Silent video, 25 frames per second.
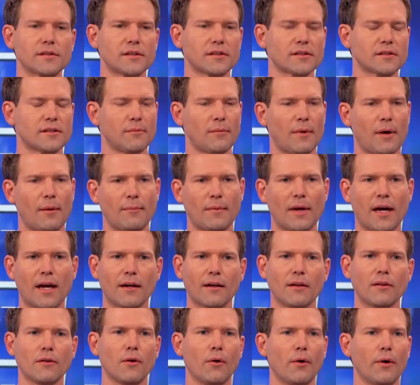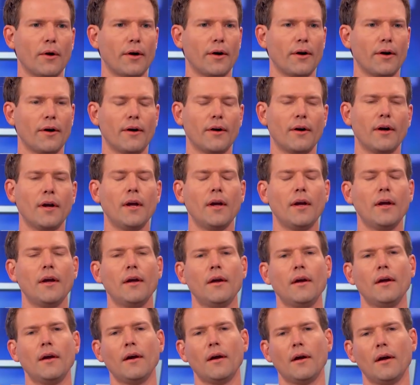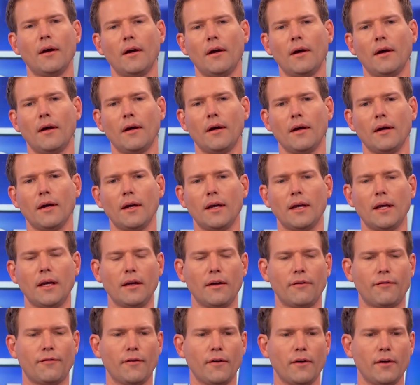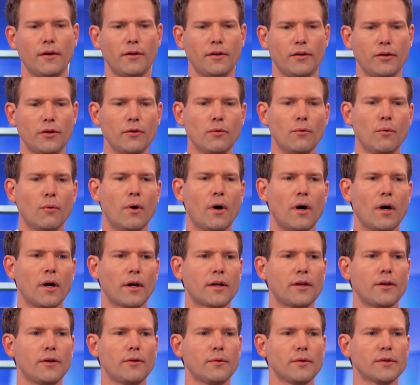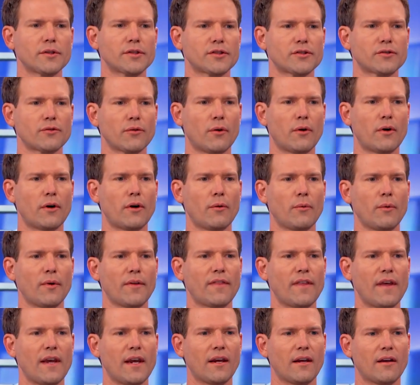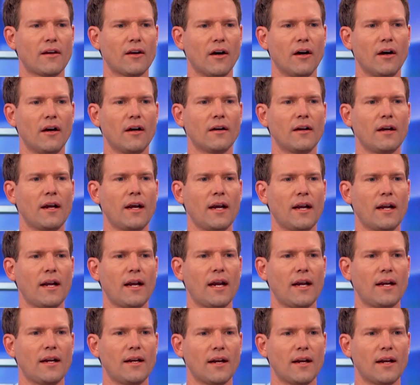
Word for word: system. I'm not a lawyer if you walk into a store with a gun and a